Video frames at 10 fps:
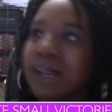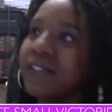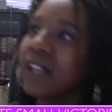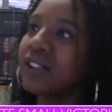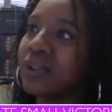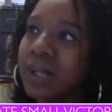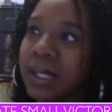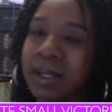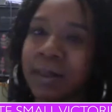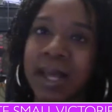they do
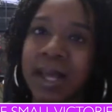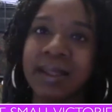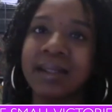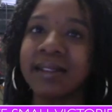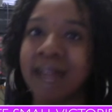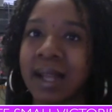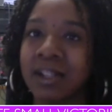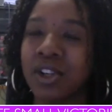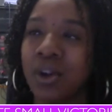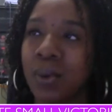get them and they decide
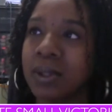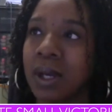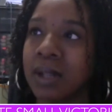to go